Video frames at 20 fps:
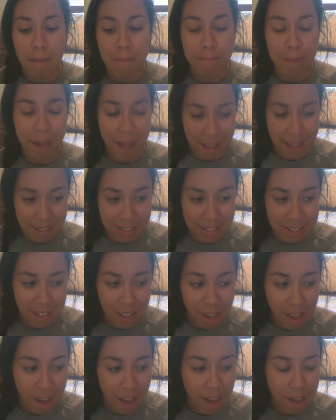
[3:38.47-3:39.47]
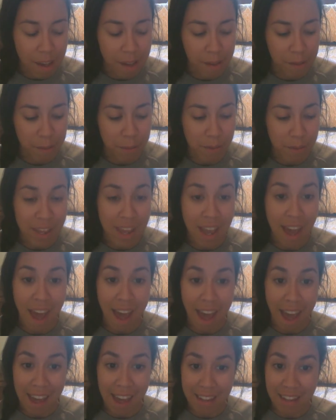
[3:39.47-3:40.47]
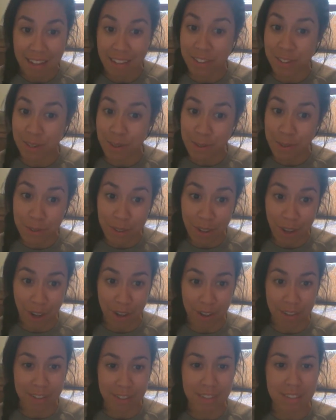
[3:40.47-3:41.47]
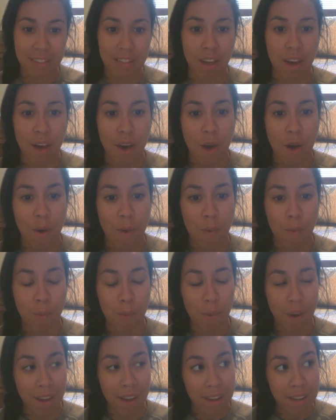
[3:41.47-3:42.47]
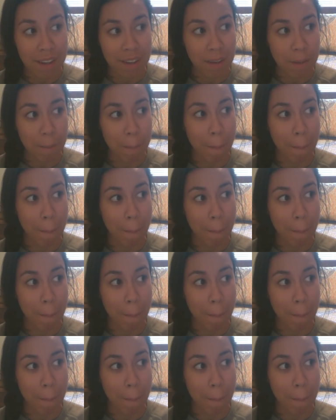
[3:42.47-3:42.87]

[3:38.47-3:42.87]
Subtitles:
but we had two dogs. One